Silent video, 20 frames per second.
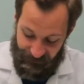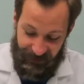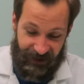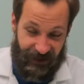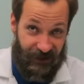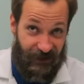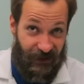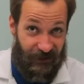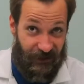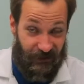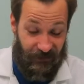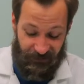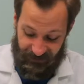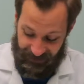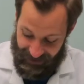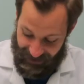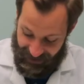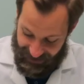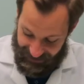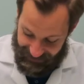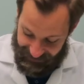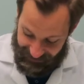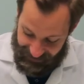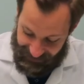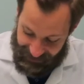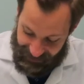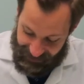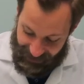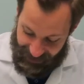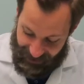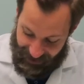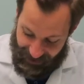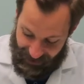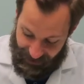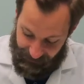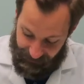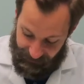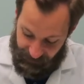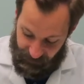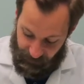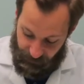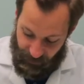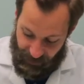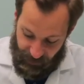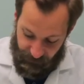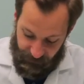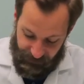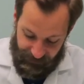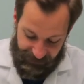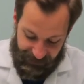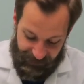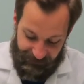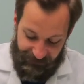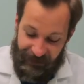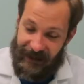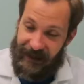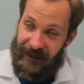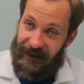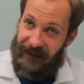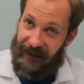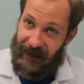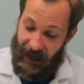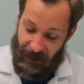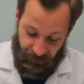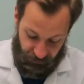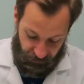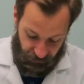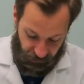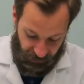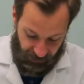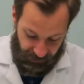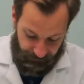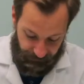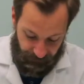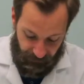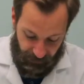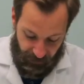We could all use that to better receive healing energy.